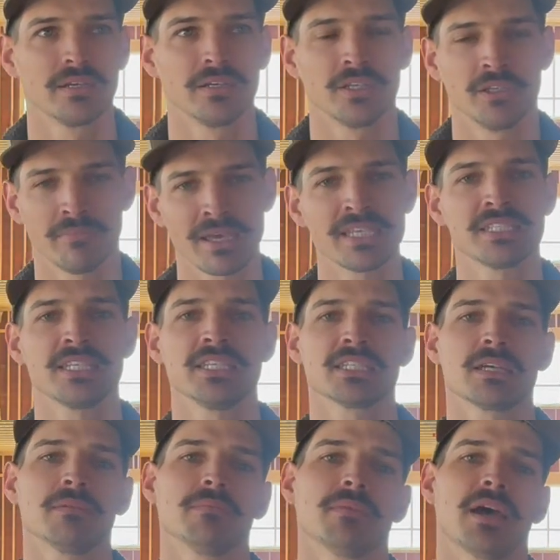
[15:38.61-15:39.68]
you may see
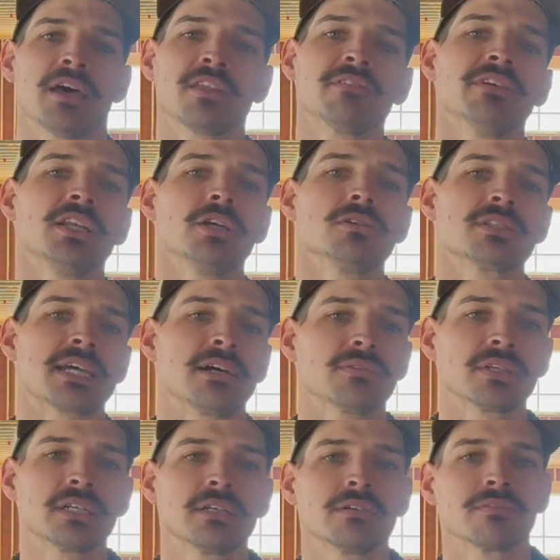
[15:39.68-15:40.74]
some other videos out
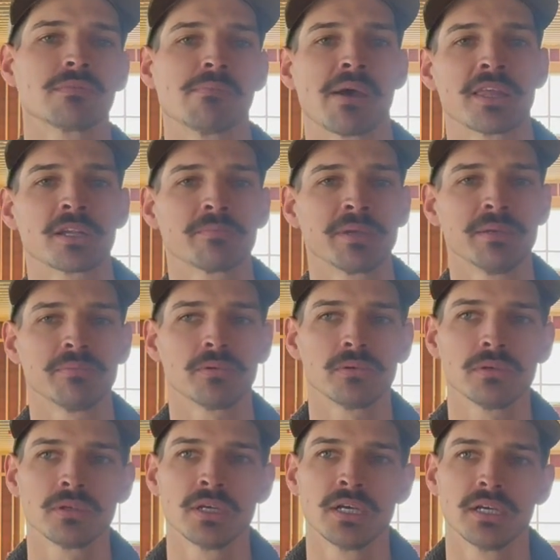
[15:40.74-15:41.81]
there from other people